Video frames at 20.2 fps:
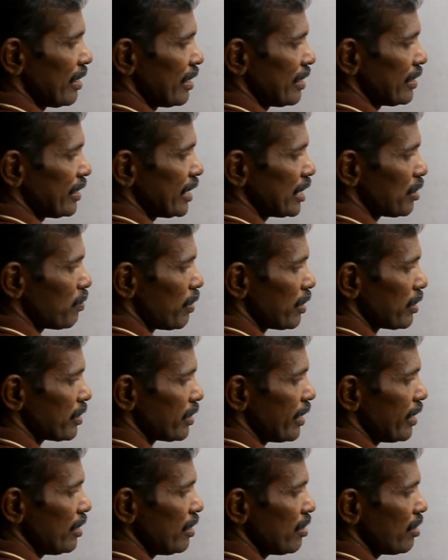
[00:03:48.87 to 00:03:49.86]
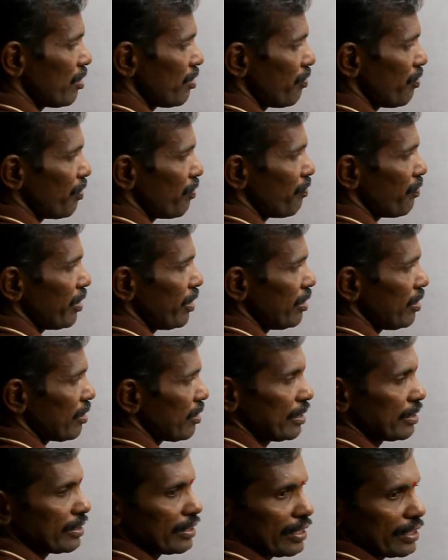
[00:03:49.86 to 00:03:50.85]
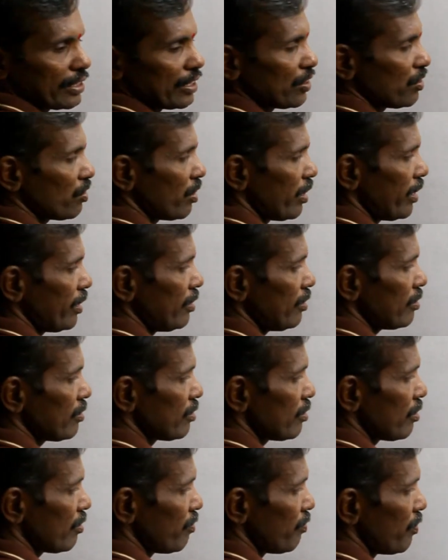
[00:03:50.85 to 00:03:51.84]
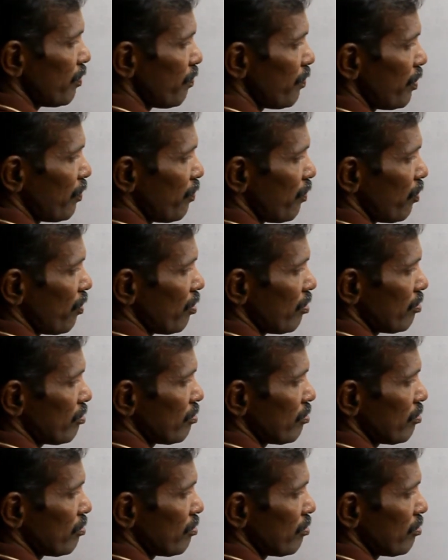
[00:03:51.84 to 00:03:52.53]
six plus nine. fifteen. six into nine. fifty-four.